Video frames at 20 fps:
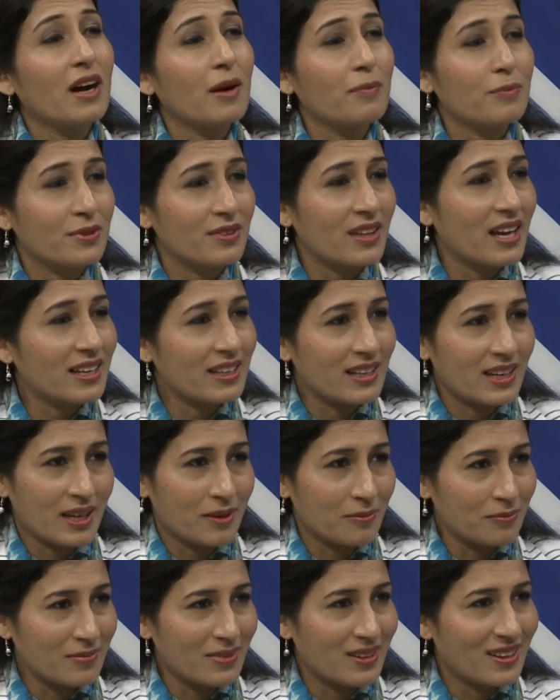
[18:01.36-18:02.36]
up to that
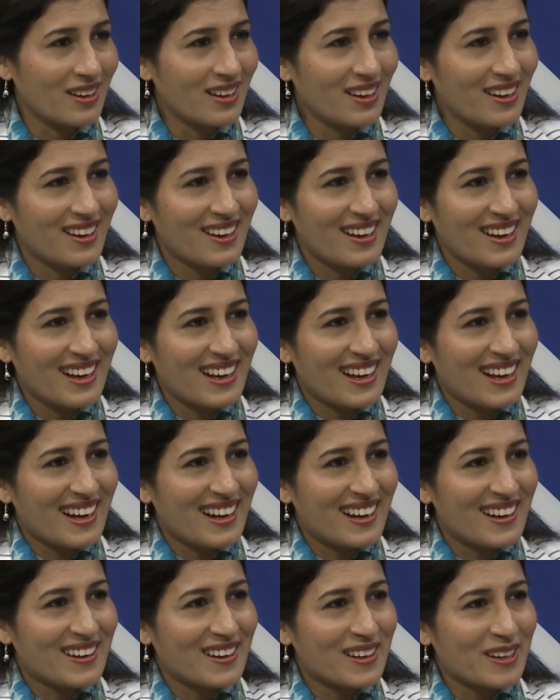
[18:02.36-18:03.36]
name.
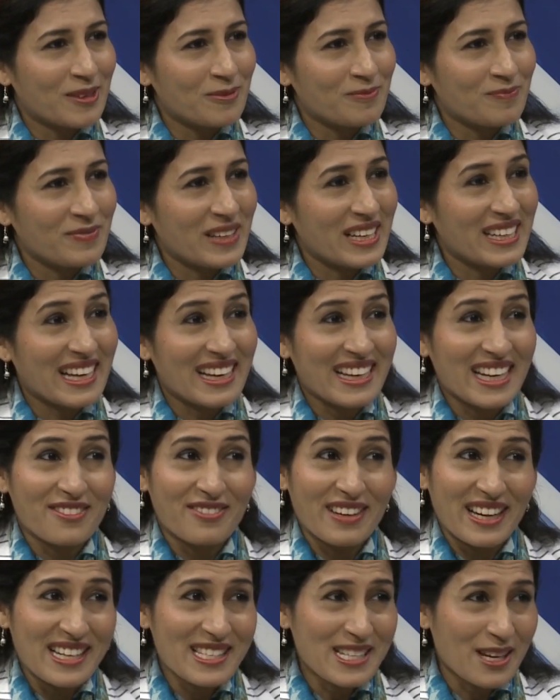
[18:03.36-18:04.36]
It can get
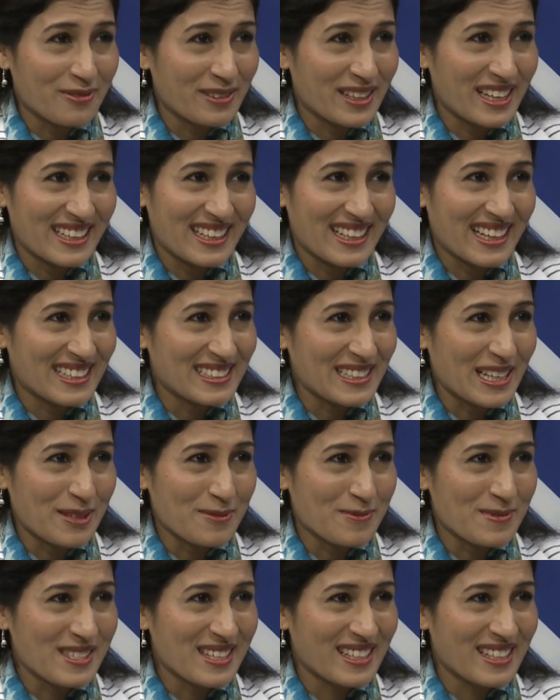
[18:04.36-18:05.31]
very suffocating at times.